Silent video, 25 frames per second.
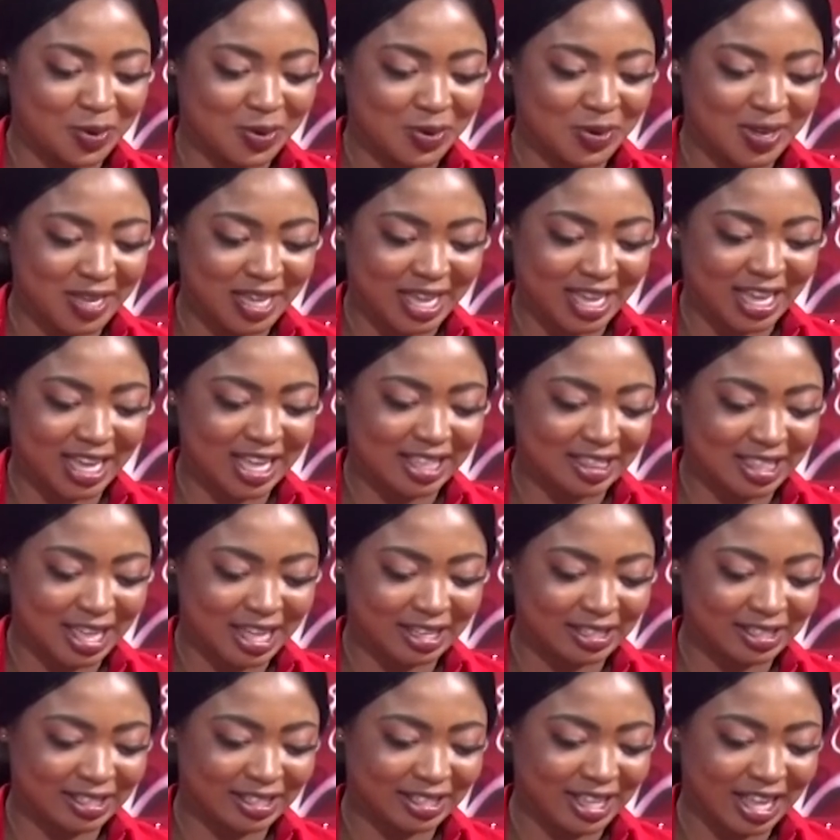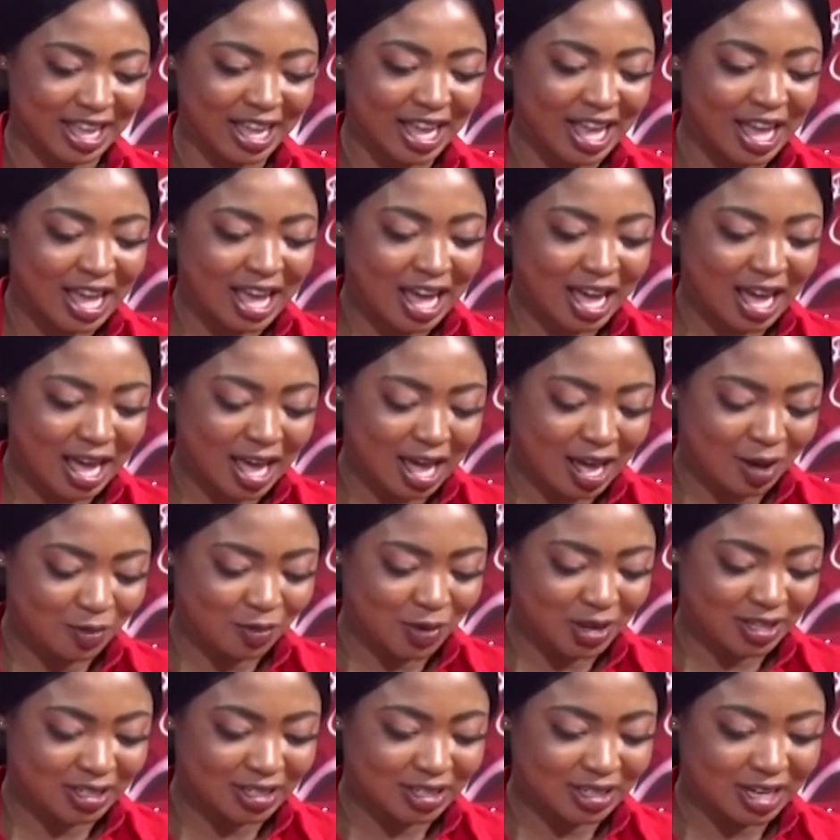Okay, yeah, that's it.
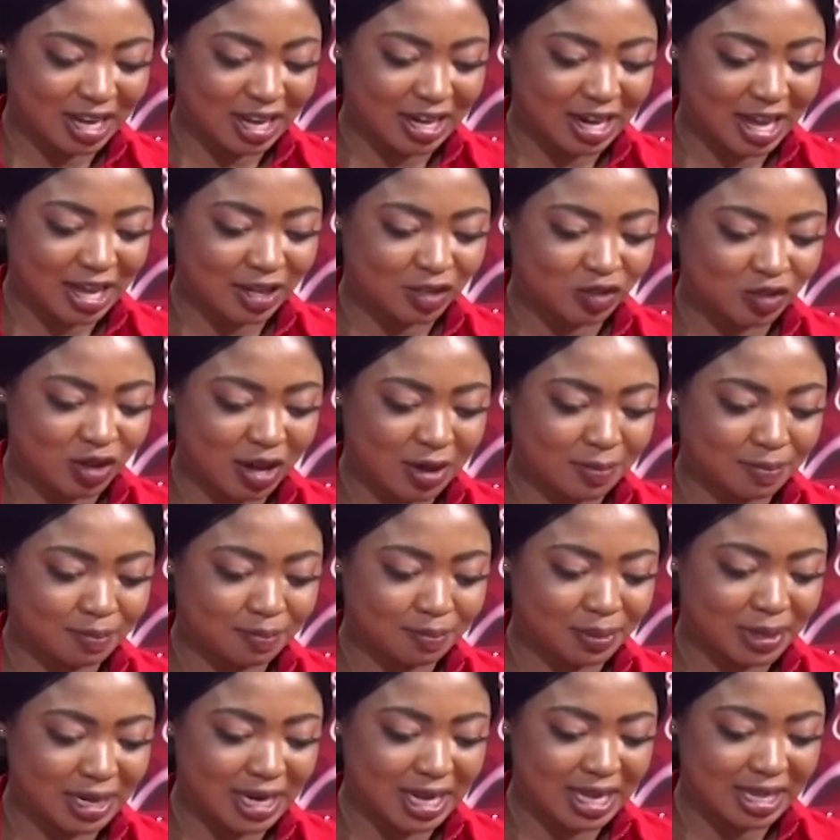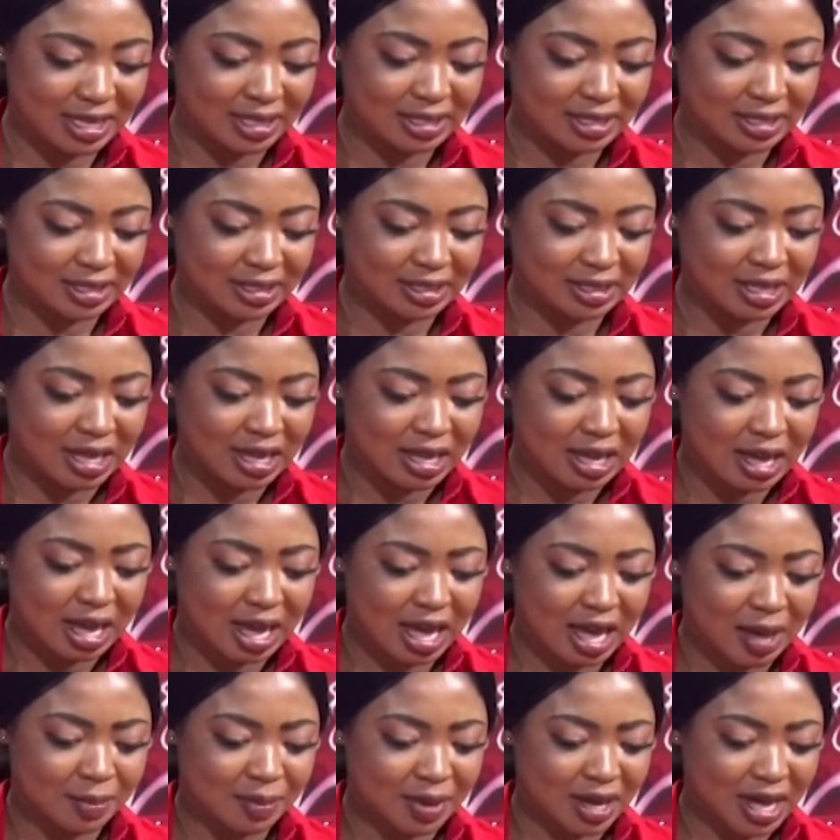Wasting an adra, please.
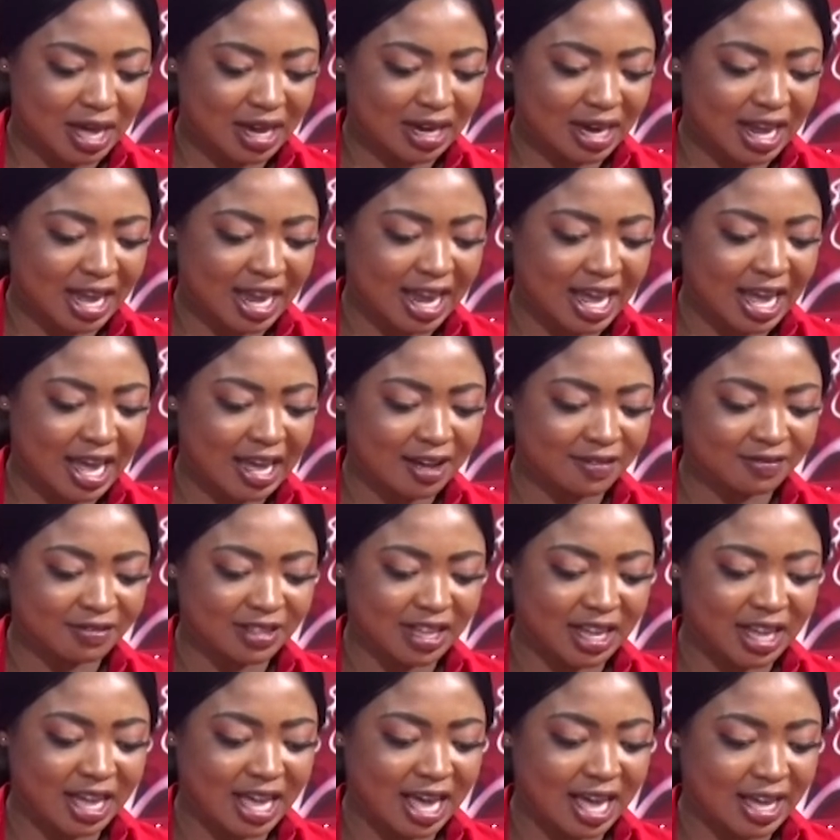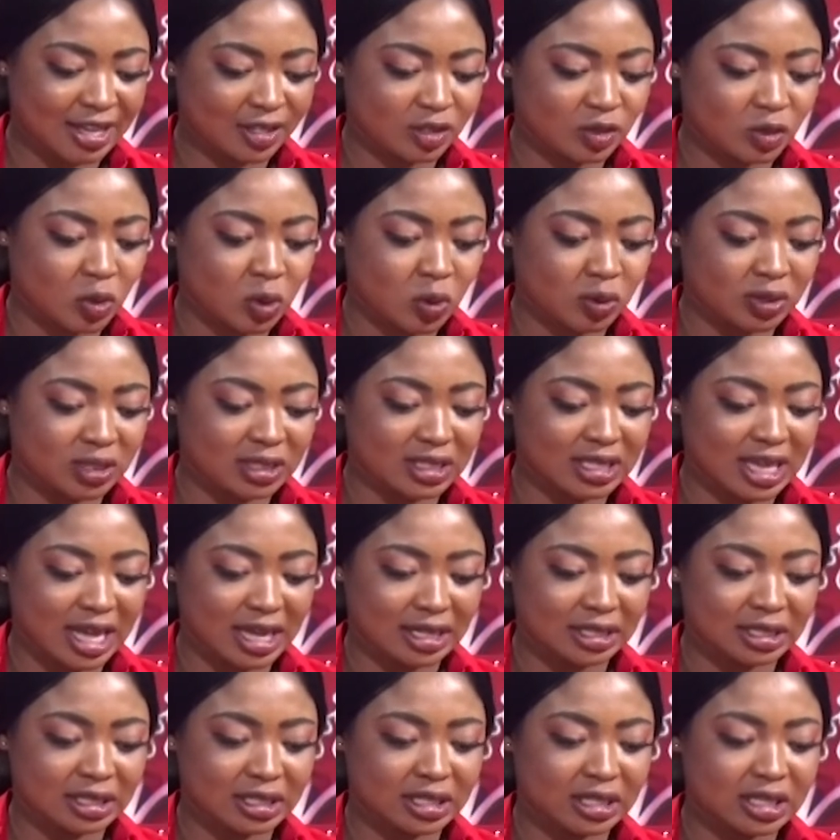Can I have the guy's
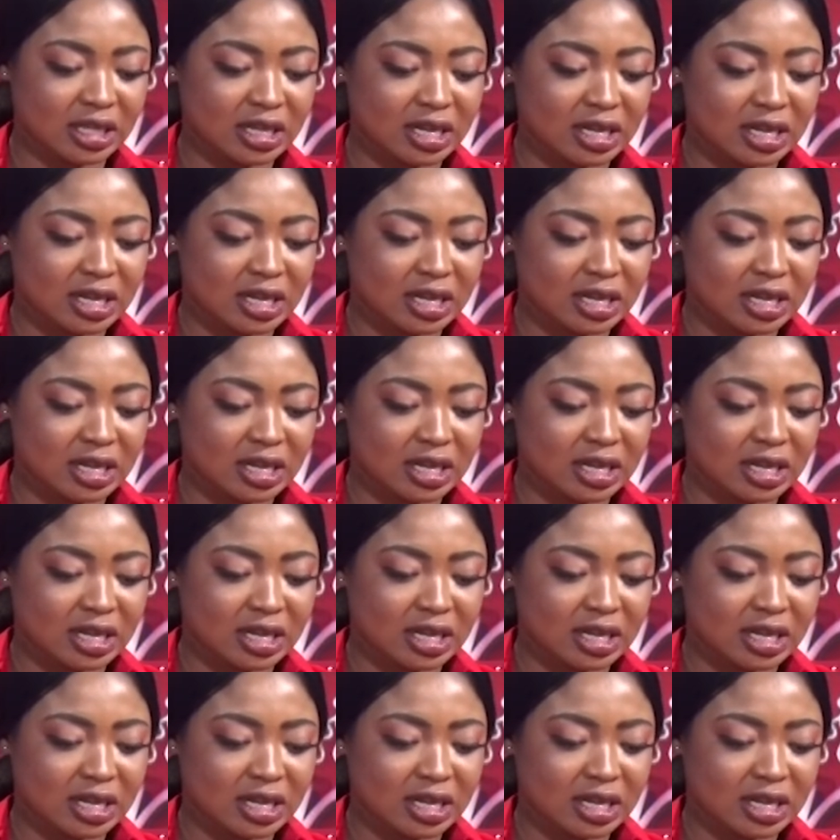contact?